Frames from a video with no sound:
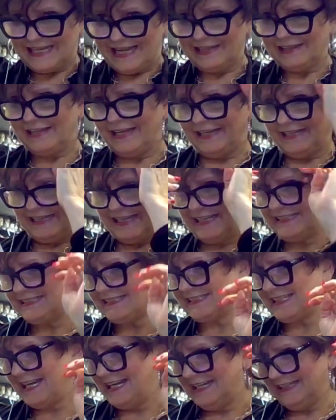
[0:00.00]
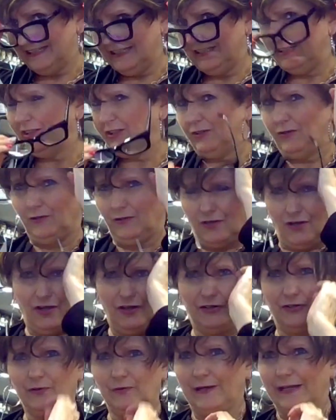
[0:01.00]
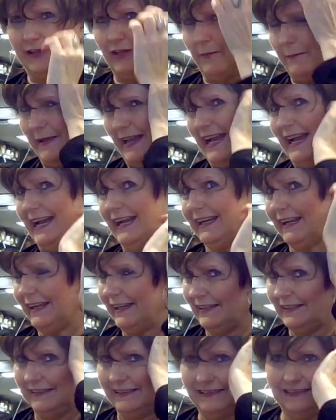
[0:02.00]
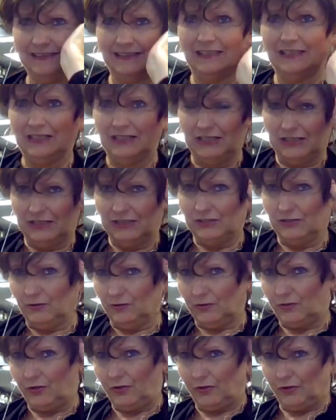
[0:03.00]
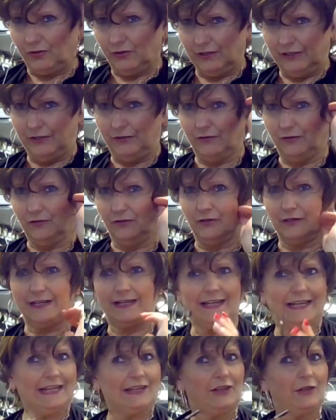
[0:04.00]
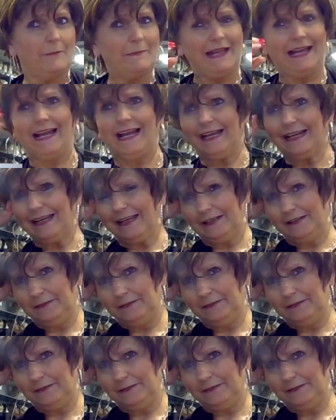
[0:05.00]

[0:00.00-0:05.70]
that like that style a little longer at the back, a little curlier looking at the back.